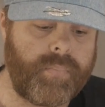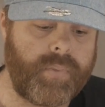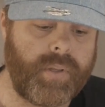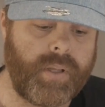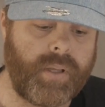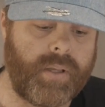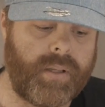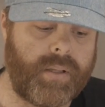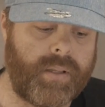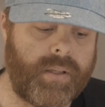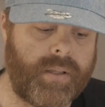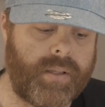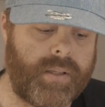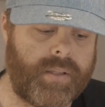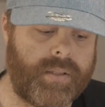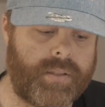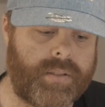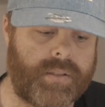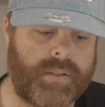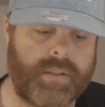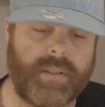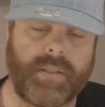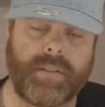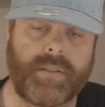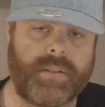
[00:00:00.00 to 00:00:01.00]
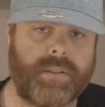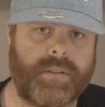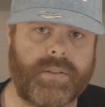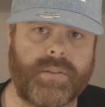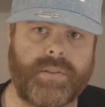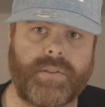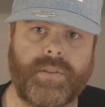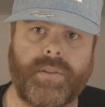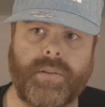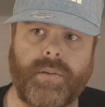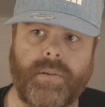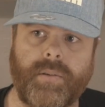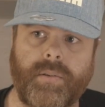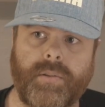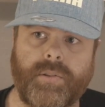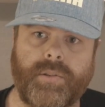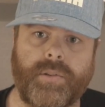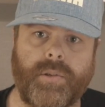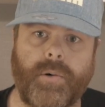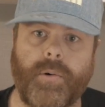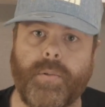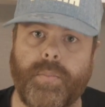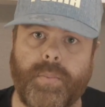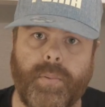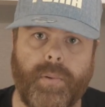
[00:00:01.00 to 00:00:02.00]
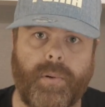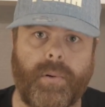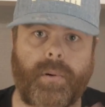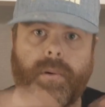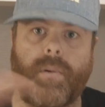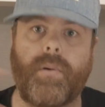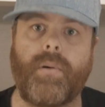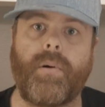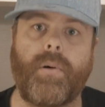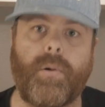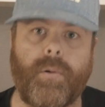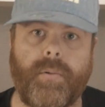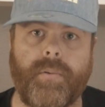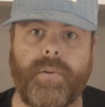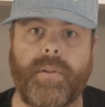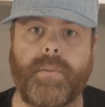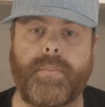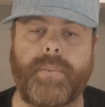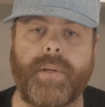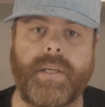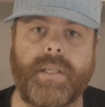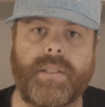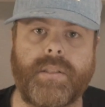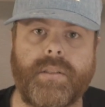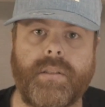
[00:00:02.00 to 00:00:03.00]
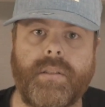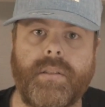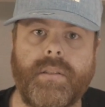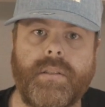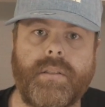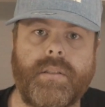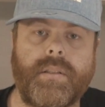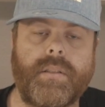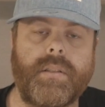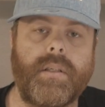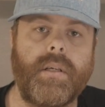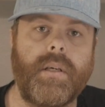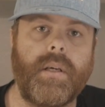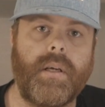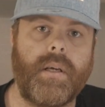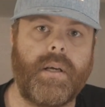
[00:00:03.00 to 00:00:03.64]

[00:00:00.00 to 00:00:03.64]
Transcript: it's sharp all over the pictures,